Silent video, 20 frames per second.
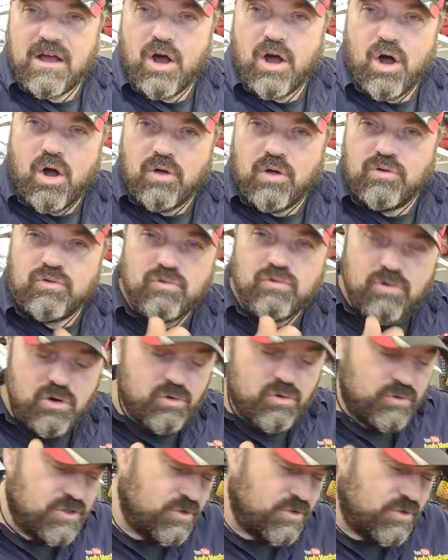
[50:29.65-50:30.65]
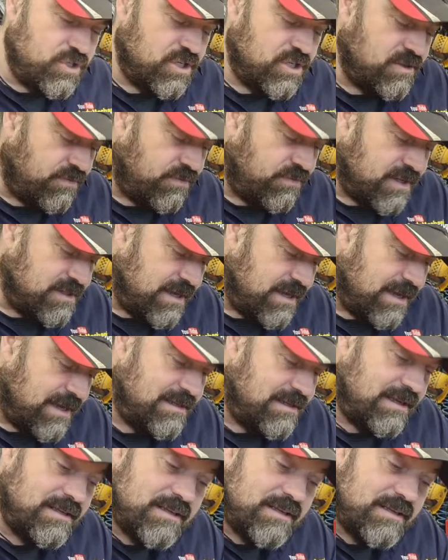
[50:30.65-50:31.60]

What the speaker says: en route, which is fantastic.